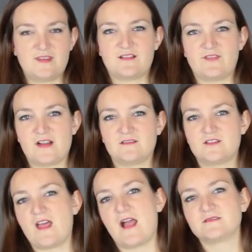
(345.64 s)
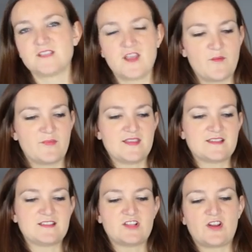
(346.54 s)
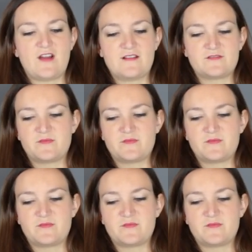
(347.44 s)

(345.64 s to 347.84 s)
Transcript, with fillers: that's fine, do that. But this is so you don't have